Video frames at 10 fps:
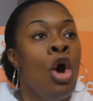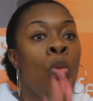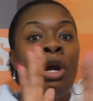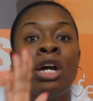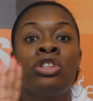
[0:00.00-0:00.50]

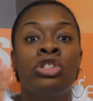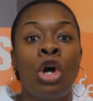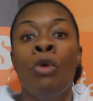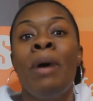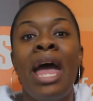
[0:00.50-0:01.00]
We are
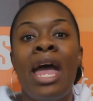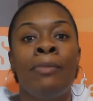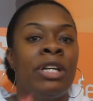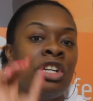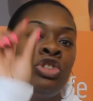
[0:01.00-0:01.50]
so
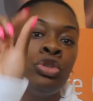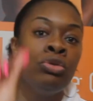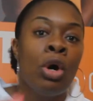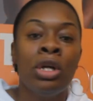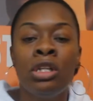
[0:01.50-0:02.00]
bad because you
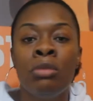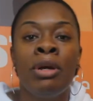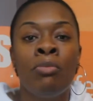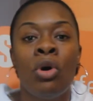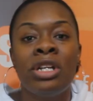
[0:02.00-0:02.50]
know a little
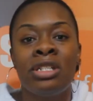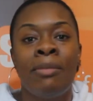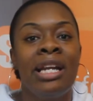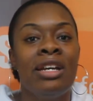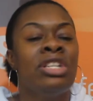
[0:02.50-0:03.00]
bit more than
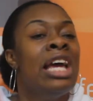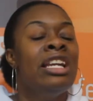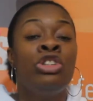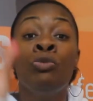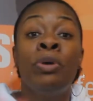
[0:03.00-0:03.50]
somebody else
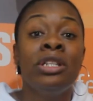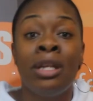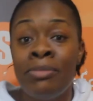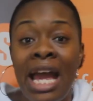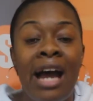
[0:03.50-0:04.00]
that you put
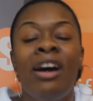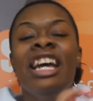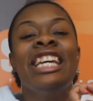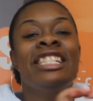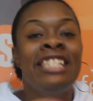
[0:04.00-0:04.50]
them down.
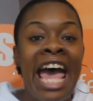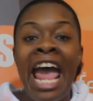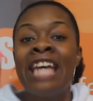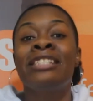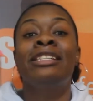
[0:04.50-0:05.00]
It's
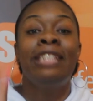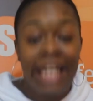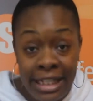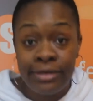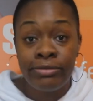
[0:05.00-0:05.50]

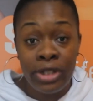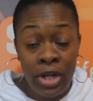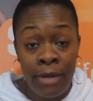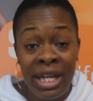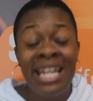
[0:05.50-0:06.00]
nasty.
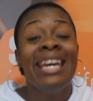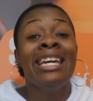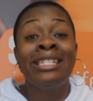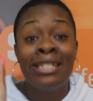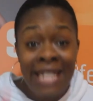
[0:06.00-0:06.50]
You hear me?
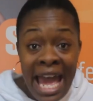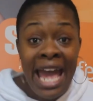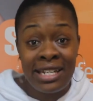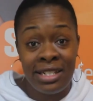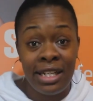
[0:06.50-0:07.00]
It's
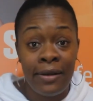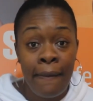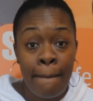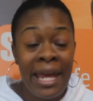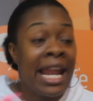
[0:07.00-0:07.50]
nasty.
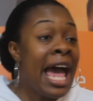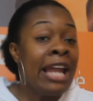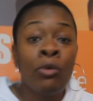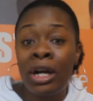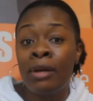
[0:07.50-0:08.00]
And I
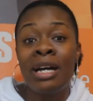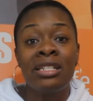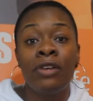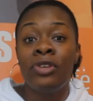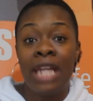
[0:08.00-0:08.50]
had to work on
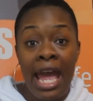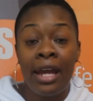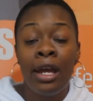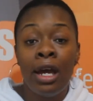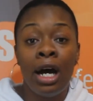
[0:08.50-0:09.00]
myself with
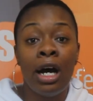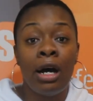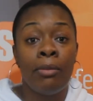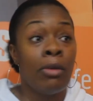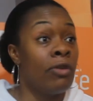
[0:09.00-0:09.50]
that
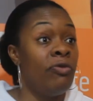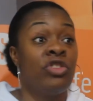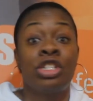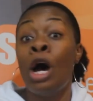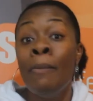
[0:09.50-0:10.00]
um,
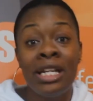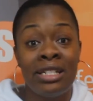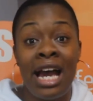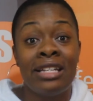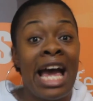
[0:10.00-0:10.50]
so many
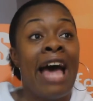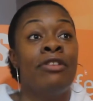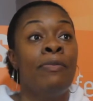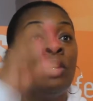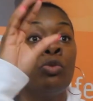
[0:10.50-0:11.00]
times. I
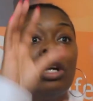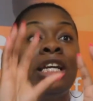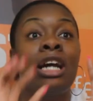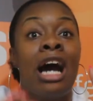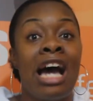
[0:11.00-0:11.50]
have to be
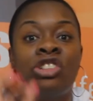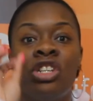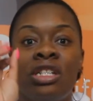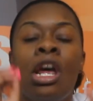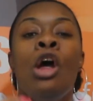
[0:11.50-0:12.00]
really
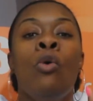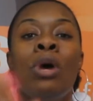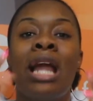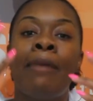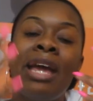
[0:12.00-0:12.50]
cautious
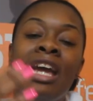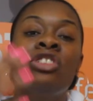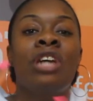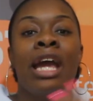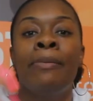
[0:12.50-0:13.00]
when I'm
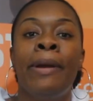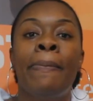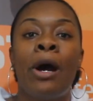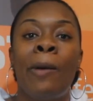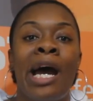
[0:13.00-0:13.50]
educating
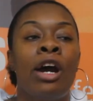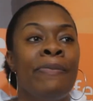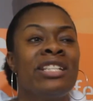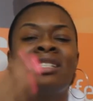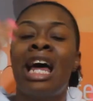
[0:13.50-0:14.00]
people about
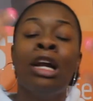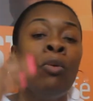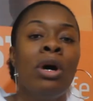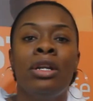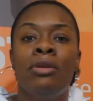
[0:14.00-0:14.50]
herpes because I
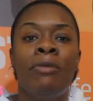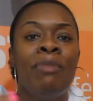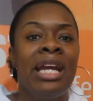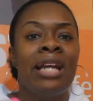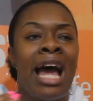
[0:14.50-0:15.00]
don't want them to
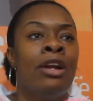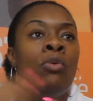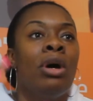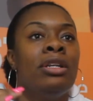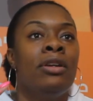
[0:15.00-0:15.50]
make, I
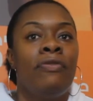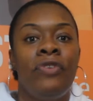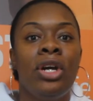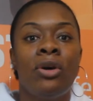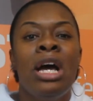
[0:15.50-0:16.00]
don't want them to
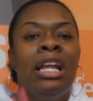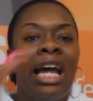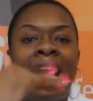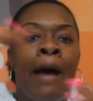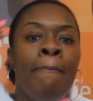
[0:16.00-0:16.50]
feel
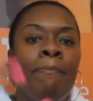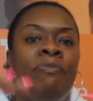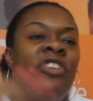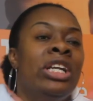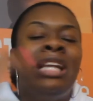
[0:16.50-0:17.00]
like I'm
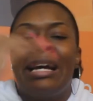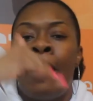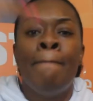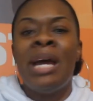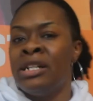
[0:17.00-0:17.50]
feeling like
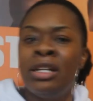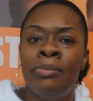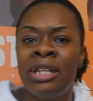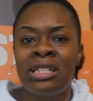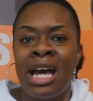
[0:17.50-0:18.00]
I'm better
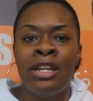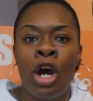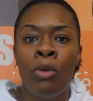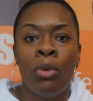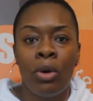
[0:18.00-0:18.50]
than because I
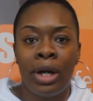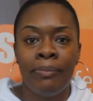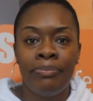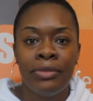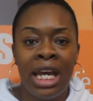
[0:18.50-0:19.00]
know more.
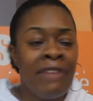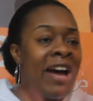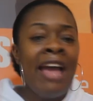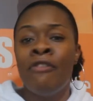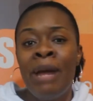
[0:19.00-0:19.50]
And if
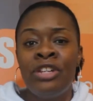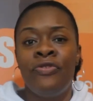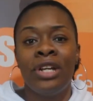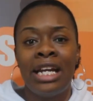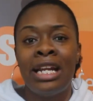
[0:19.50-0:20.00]
I ever made you
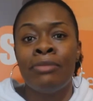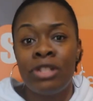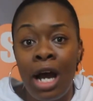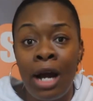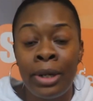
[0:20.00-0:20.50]
feel like that, I'm
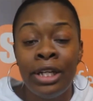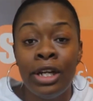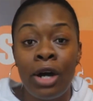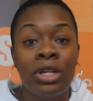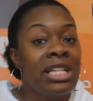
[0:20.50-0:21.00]
sorry,
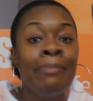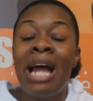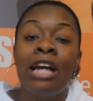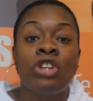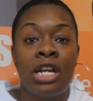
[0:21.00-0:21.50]
you know, because I'm
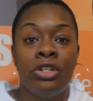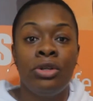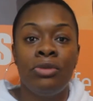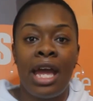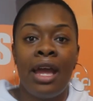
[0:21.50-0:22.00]
not trying to
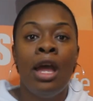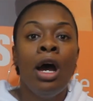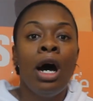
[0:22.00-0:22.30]
do that.